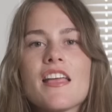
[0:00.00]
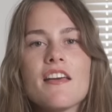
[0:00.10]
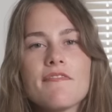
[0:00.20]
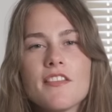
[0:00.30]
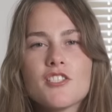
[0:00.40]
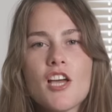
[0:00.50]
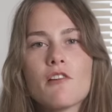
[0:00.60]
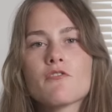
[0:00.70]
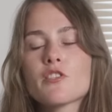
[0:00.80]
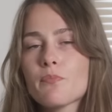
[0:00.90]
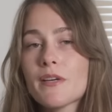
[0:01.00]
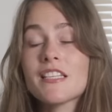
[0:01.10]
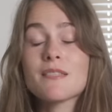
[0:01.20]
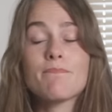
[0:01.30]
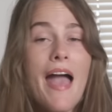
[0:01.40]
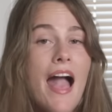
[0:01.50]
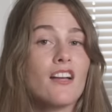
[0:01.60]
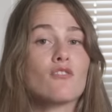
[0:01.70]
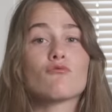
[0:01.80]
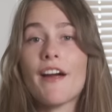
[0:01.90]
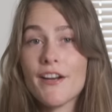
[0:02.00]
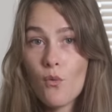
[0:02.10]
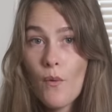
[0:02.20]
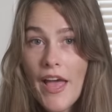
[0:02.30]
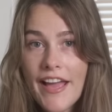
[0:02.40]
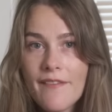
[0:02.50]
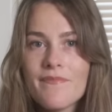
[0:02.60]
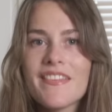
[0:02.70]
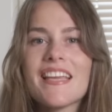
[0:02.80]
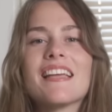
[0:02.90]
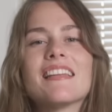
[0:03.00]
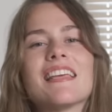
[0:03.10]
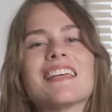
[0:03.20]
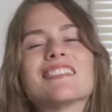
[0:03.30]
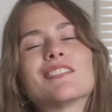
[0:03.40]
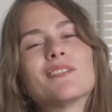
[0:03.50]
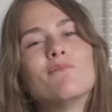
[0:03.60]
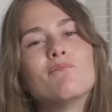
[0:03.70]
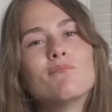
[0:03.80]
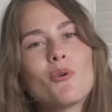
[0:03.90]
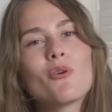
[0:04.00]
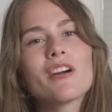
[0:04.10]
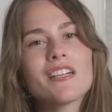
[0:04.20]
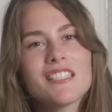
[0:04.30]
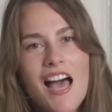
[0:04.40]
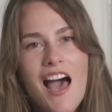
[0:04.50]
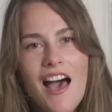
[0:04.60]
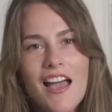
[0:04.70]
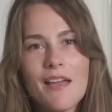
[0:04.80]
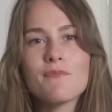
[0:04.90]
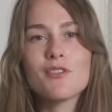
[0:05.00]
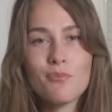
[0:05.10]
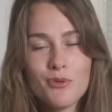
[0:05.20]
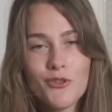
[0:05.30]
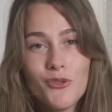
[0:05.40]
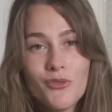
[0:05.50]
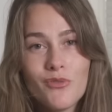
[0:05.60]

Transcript: If the dough springs back right away, it needs more time to proof.